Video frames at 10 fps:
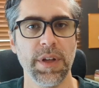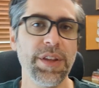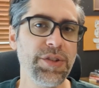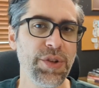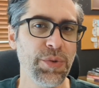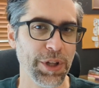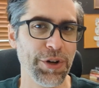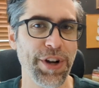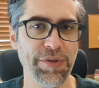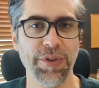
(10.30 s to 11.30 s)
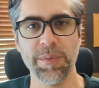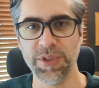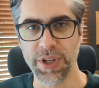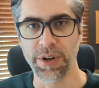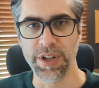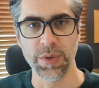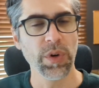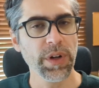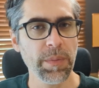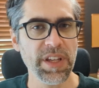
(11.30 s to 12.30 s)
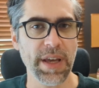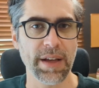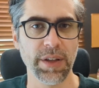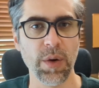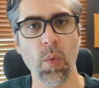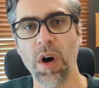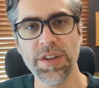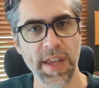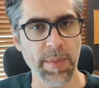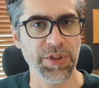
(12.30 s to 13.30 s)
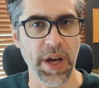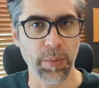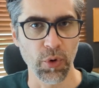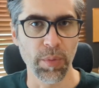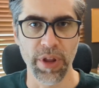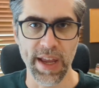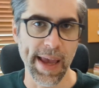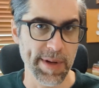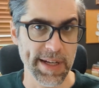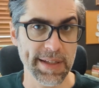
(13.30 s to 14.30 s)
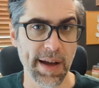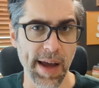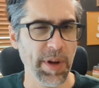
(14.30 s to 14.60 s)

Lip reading: this new Learning From series, we're going to be tackling one tabletop role-playing game at a time,